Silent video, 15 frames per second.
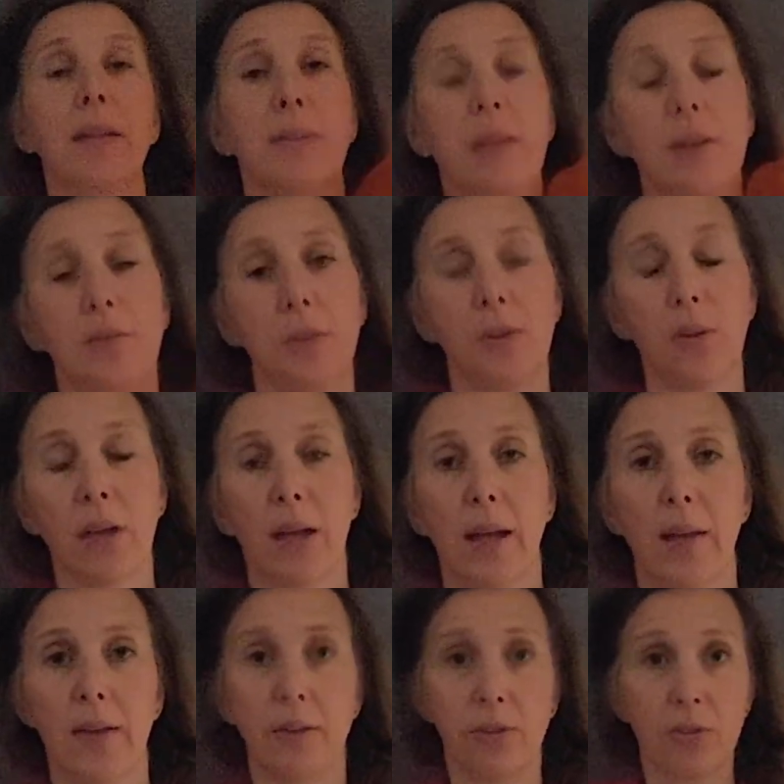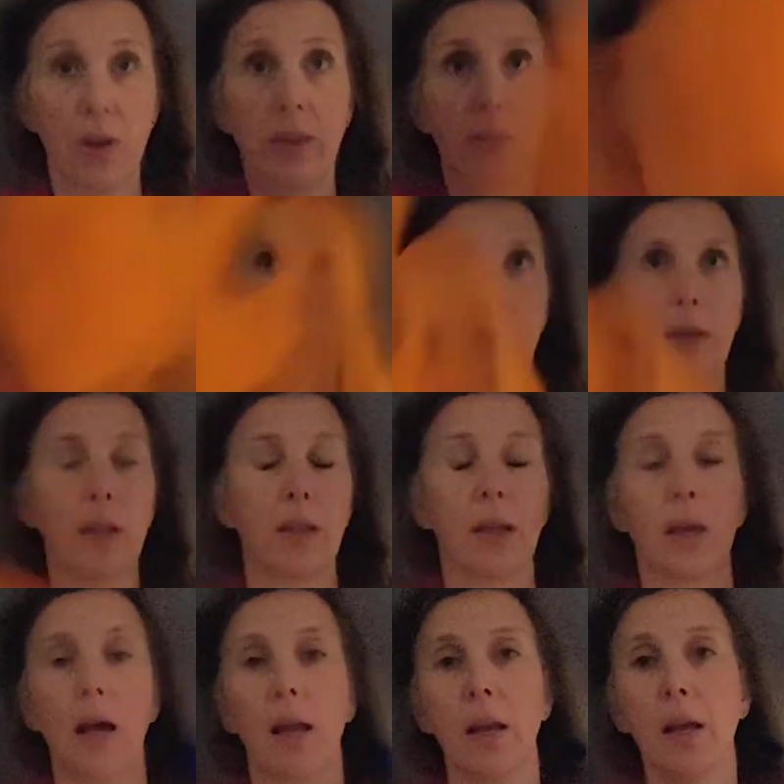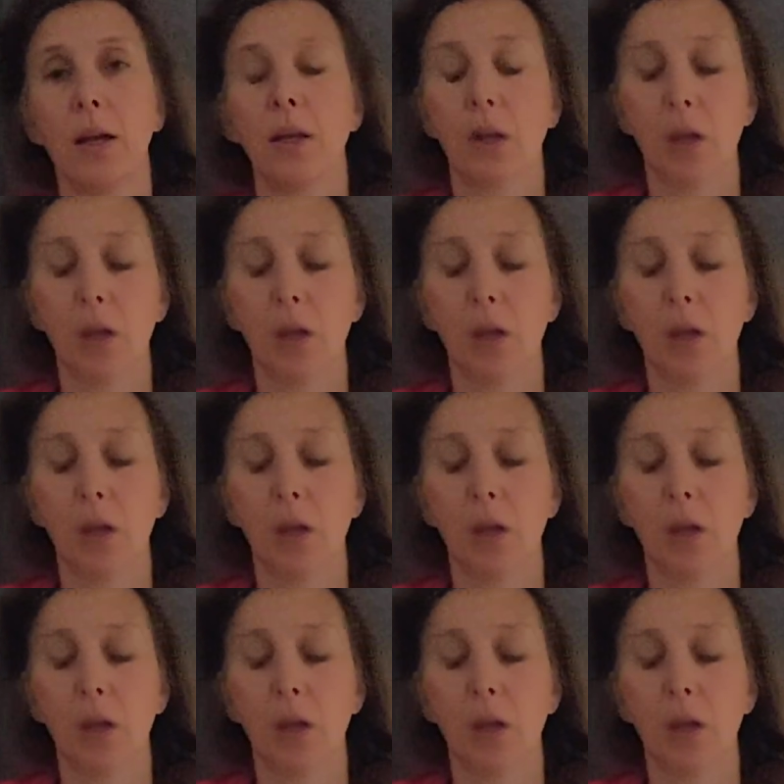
see if you can distract them with another colour.